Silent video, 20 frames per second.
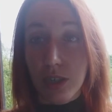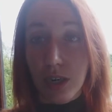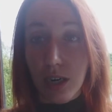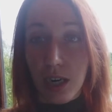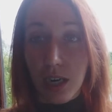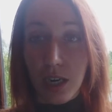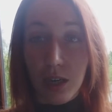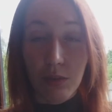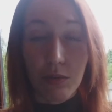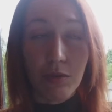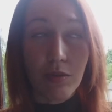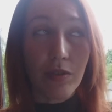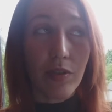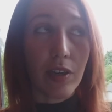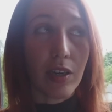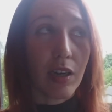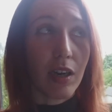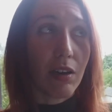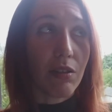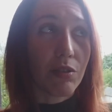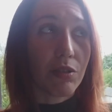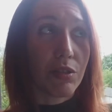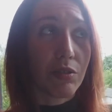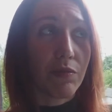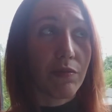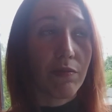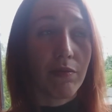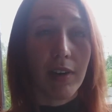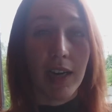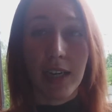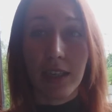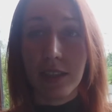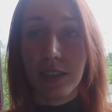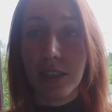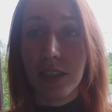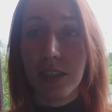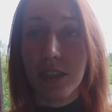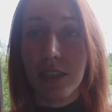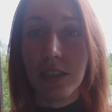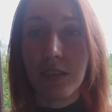house, the house of
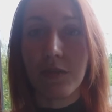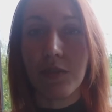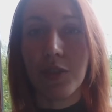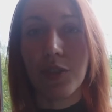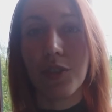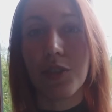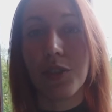relatives,